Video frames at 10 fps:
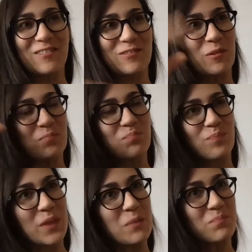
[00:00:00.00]
of
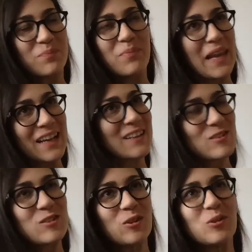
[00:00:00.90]
blink
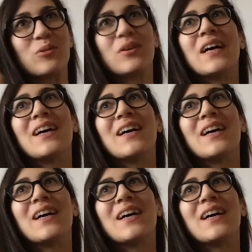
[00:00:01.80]
to